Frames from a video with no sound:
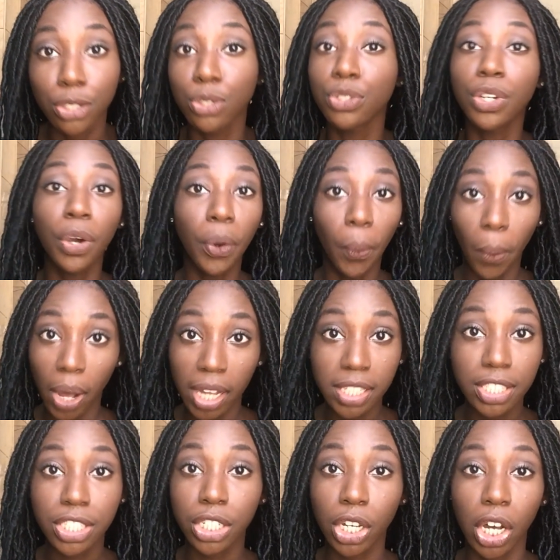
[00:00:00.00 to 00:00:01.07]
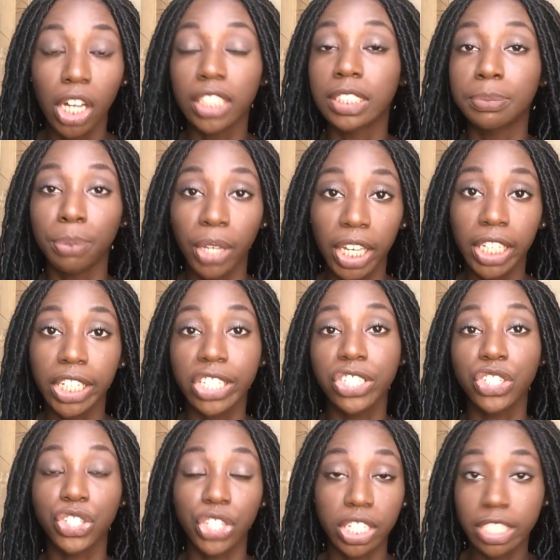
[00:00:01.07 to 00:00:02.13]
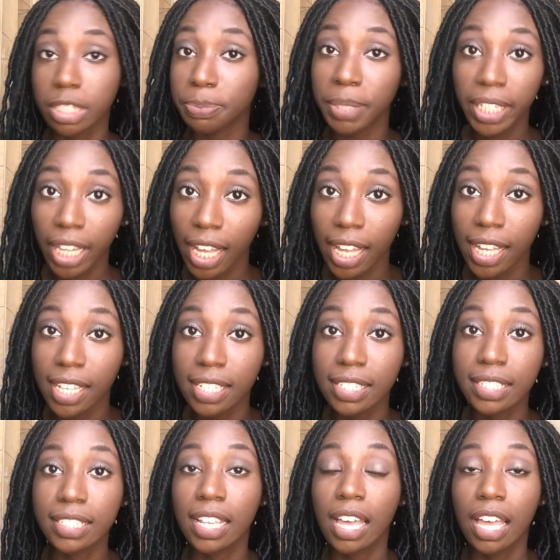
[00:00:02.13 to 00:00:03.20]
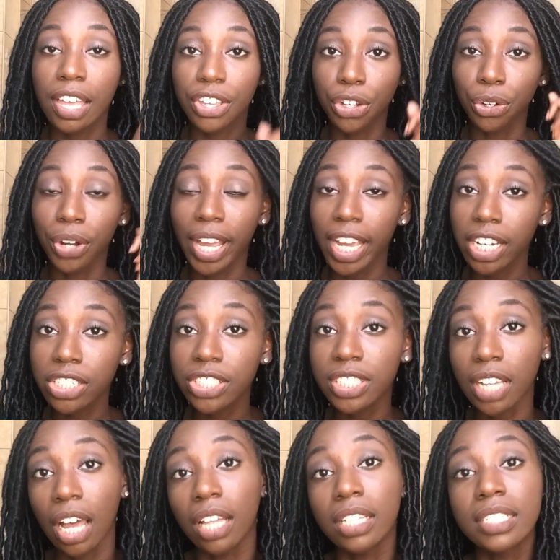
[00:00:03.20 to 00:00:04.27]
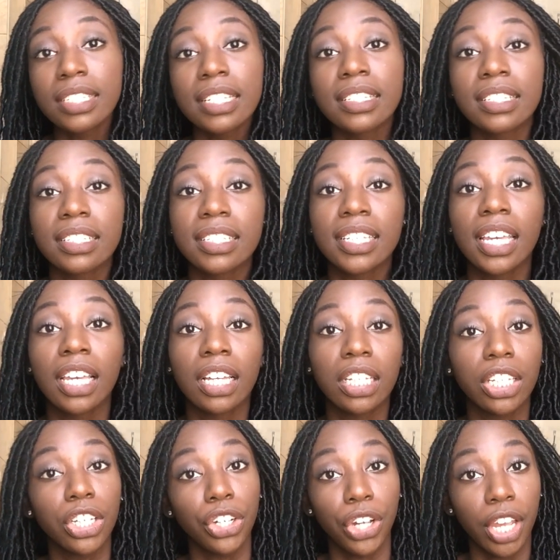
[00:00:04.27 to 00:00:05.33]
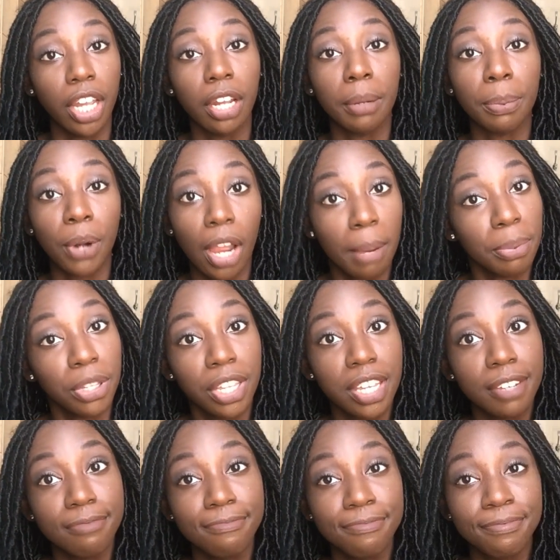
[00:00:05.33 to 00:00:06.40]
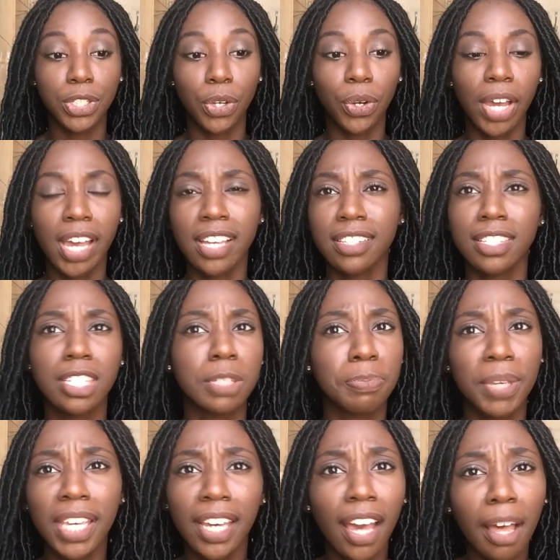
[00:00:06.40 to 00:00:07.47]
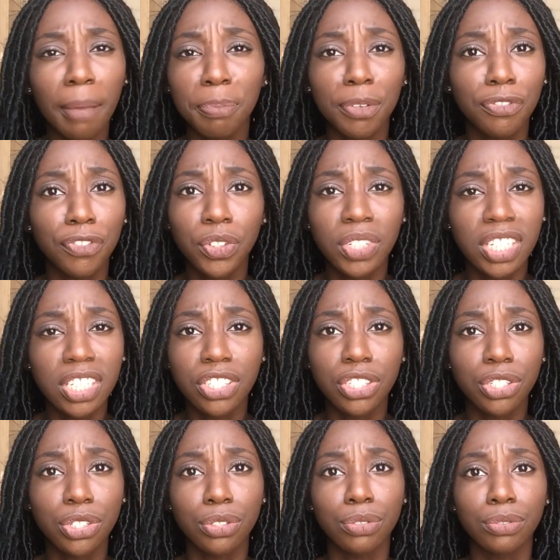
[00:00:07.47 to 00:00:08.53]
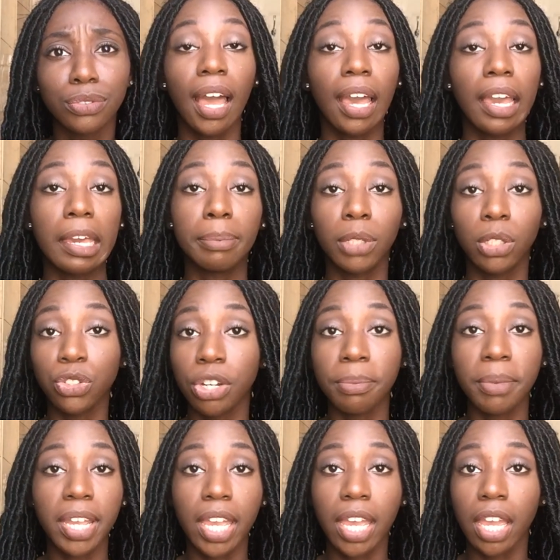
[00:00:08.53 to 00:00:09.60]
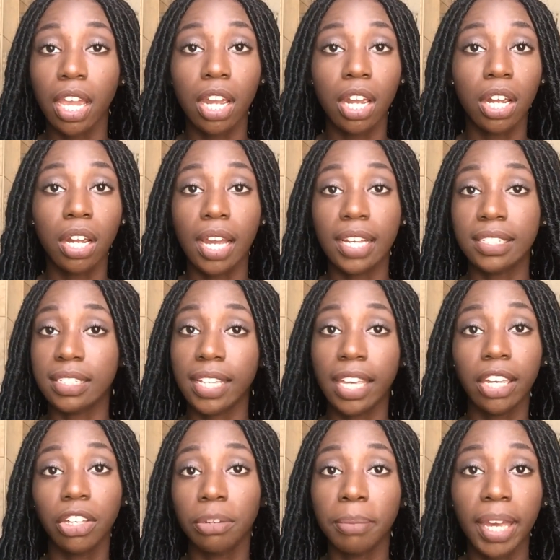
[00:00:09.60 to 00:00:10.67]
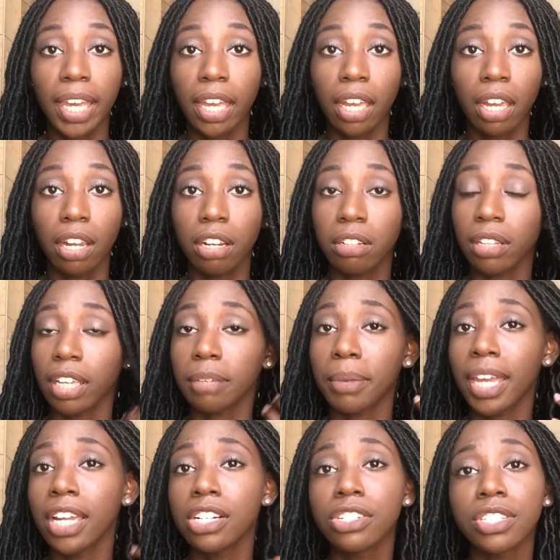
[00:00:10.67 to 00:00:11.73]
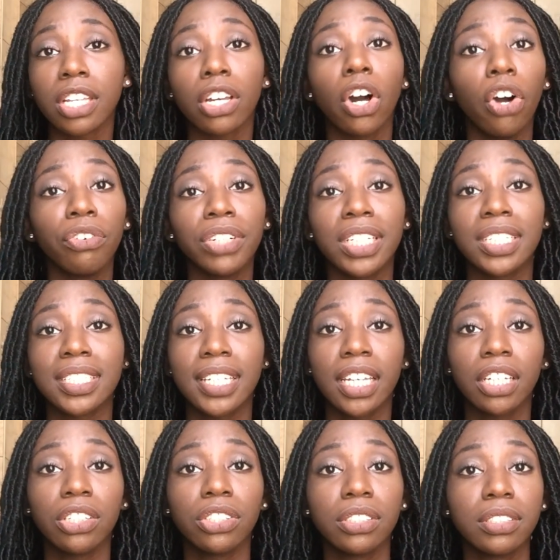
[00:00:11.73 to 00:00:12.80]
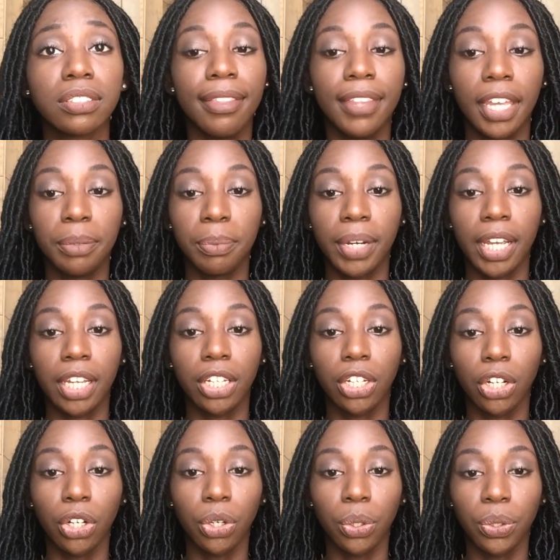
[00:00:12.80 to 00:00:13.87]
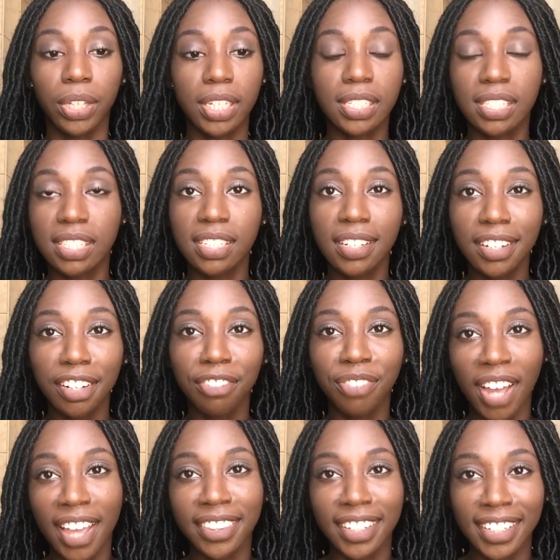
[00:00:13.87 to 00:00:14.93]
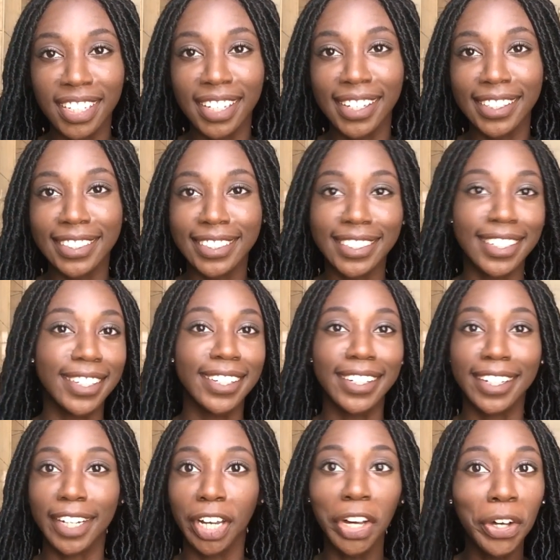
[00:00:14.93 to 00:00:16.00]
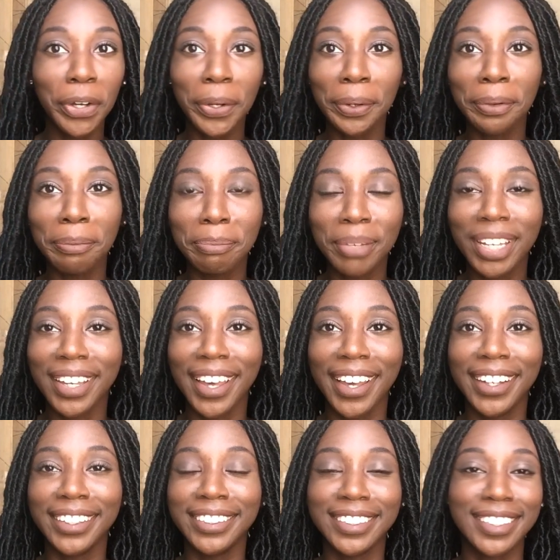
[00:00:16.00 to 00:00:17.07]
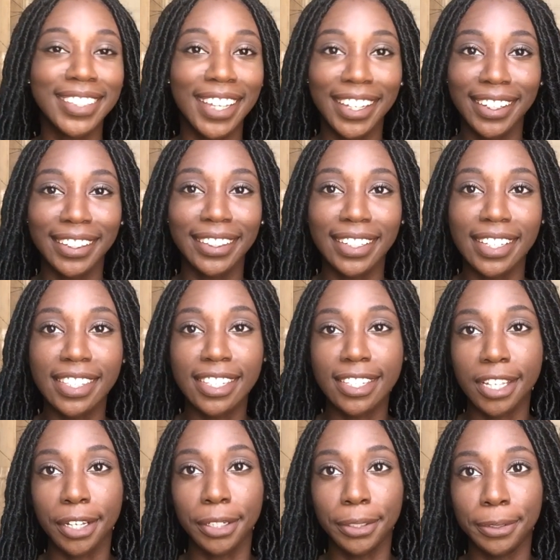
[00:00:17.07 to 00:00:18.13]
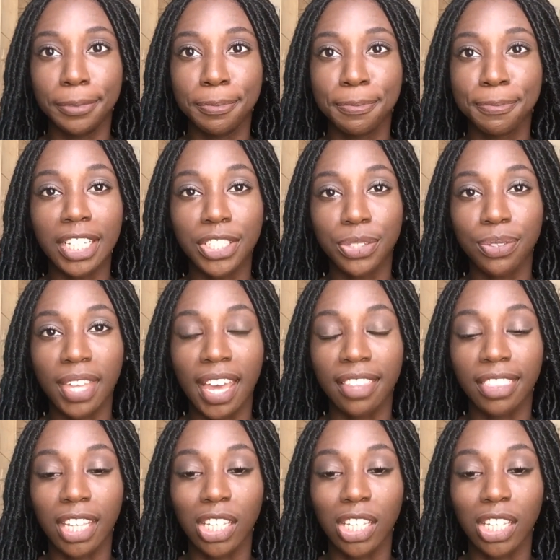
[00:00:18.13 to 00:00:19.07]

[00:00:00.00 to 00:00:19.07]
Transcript: You don't want to cause breakage just because your hairstylist isn't detangling your hair properly. So guys, speak up if you need to. I blow dry my hair, I detangle my hair, like my hair is like already detangled. And then when I go, they still find the need to comb and detangle it. So they do that.